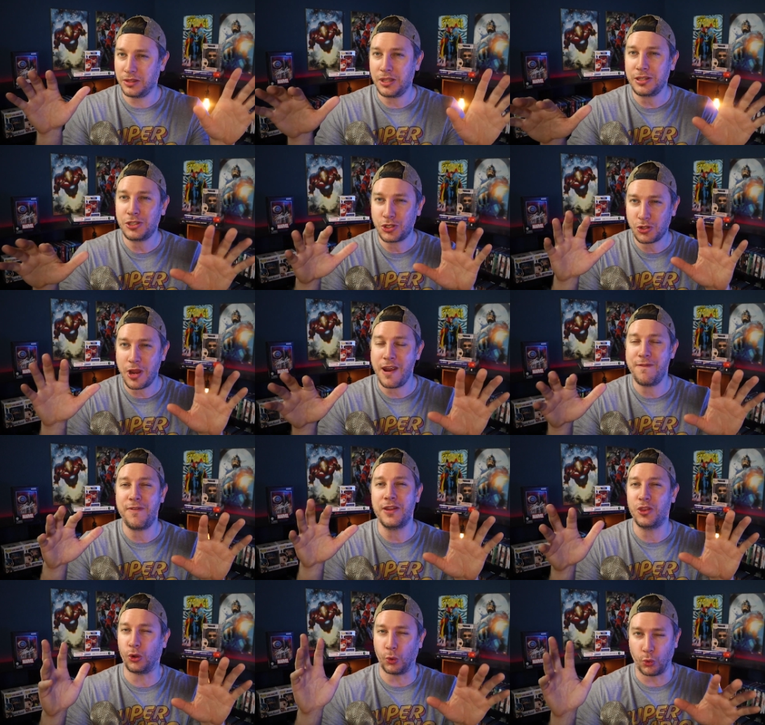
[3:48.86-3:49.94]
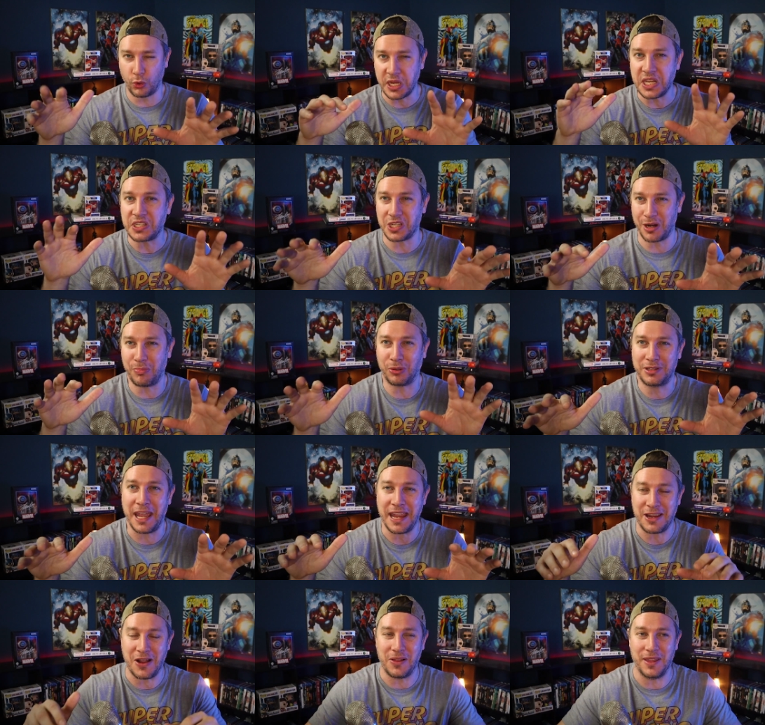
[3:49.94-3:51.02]
Let's try and find the reasonable
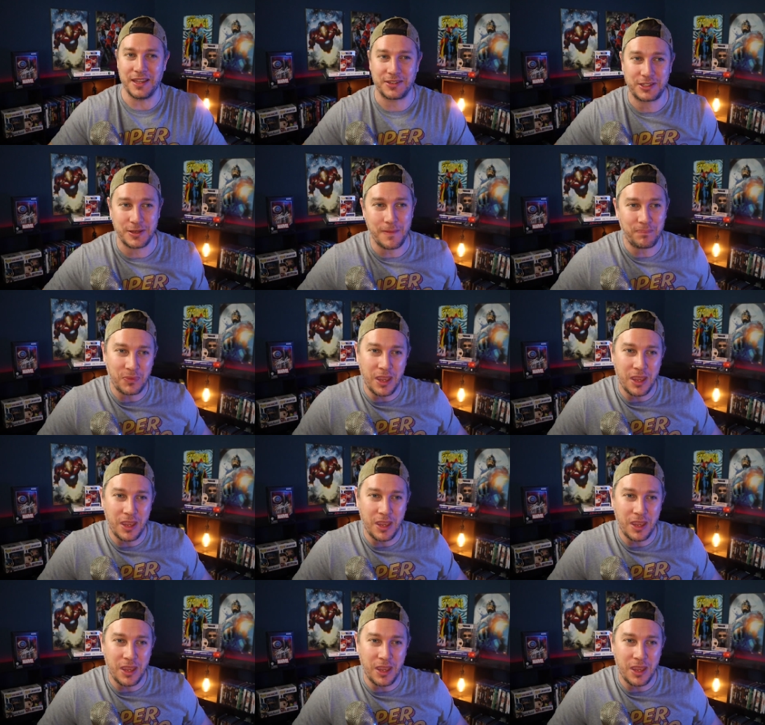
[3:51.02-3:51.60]
take on this.